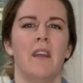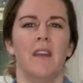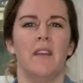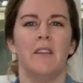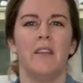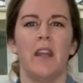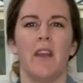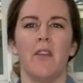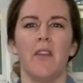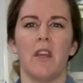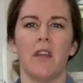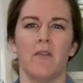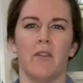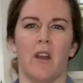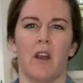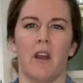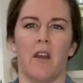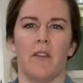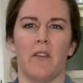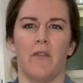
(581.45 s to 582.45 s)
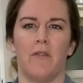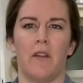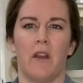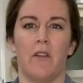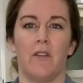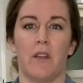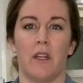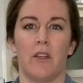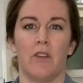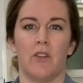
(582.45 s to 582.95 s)
Now that I've got the
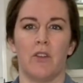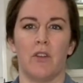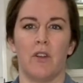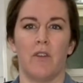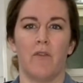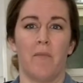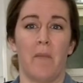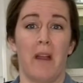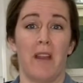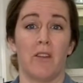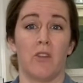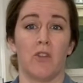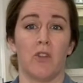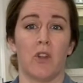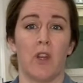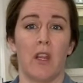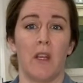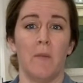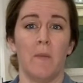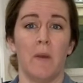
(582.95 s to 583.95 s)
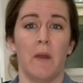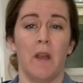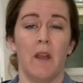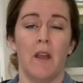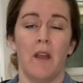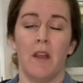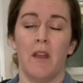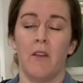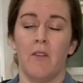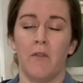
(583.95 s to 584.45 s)
foundation of my shape,
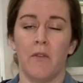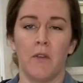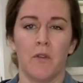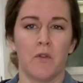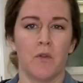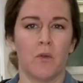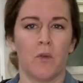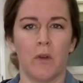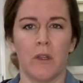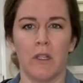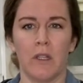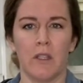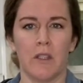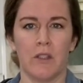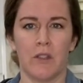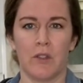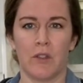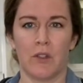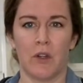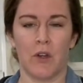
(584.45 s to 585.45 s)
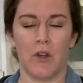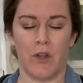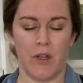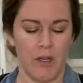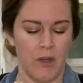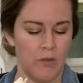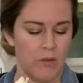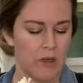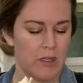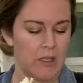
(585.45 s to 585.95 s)
it feels really sturdy
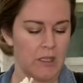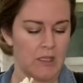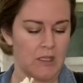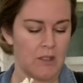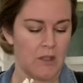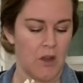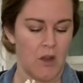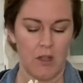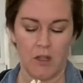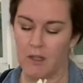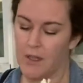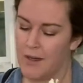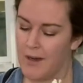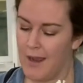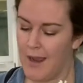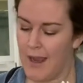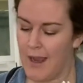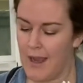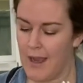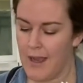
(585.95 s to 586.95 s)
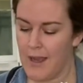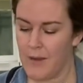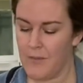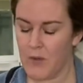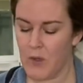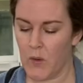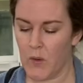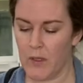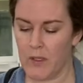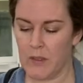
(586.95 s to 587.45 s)
and really solid. I am
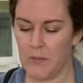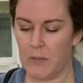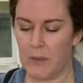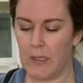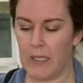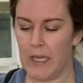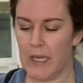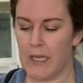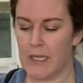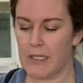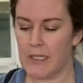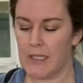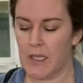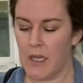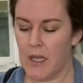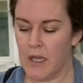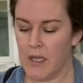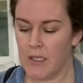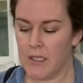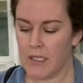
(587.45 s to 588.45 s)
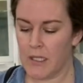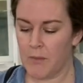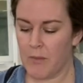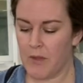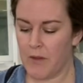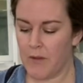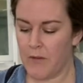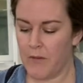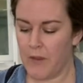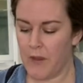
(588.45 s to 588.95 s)
going to place some
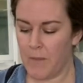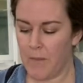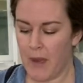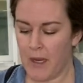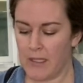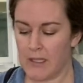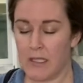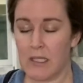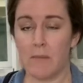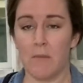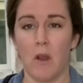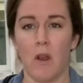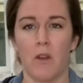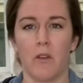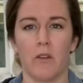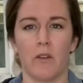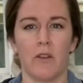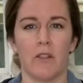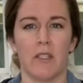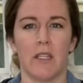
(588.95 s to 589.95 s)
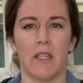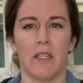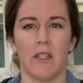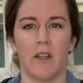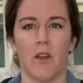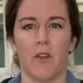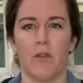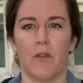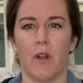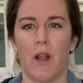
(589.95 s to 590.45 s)
of my smaller
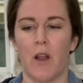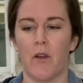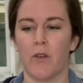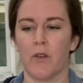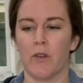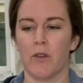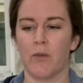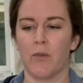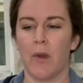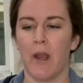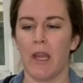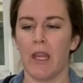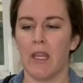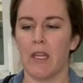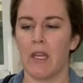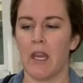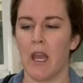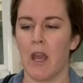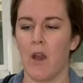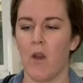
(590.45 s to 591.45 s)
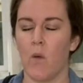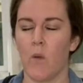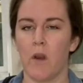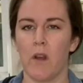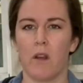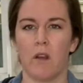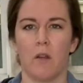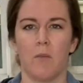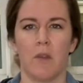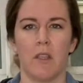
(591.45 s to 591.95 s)
detailed flowers. Right now we're
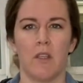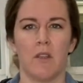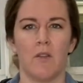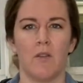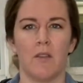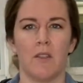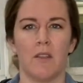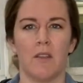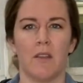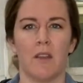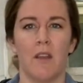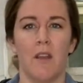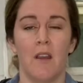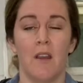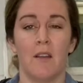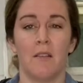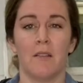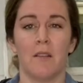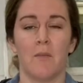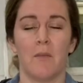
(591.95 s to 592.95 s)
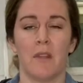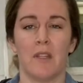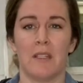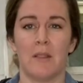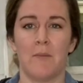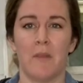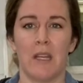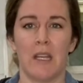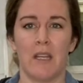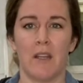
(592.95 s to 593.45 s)
going to be using some of these
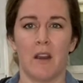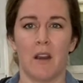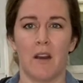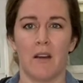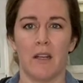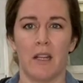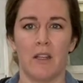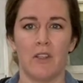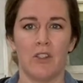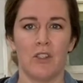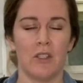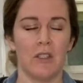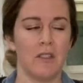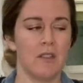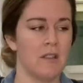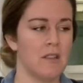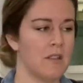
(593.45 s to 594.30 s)
mini carnations.